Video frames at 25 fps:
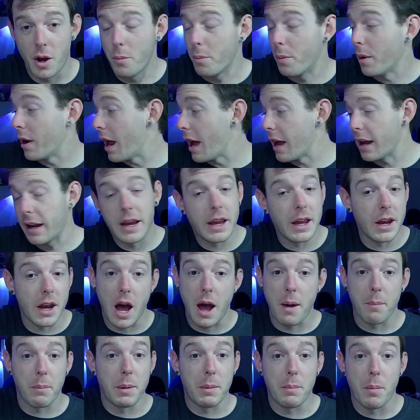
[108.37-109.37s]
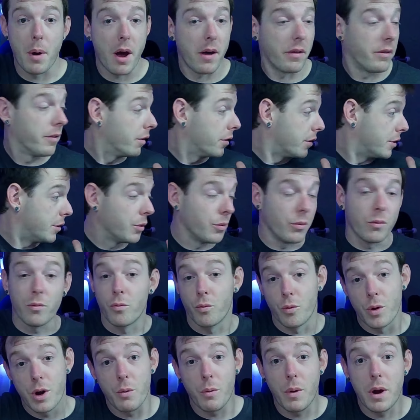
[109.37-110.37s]
but I cannot be bothered to
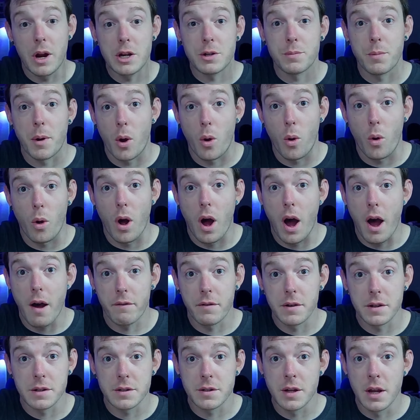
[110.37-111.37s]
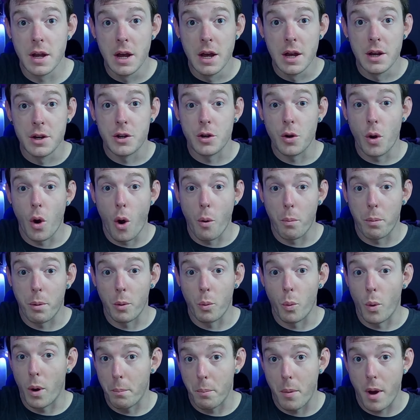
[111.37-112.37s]
rearrange my whole office to open
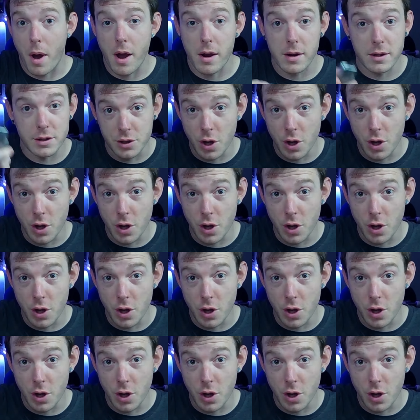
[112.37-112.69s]
one box.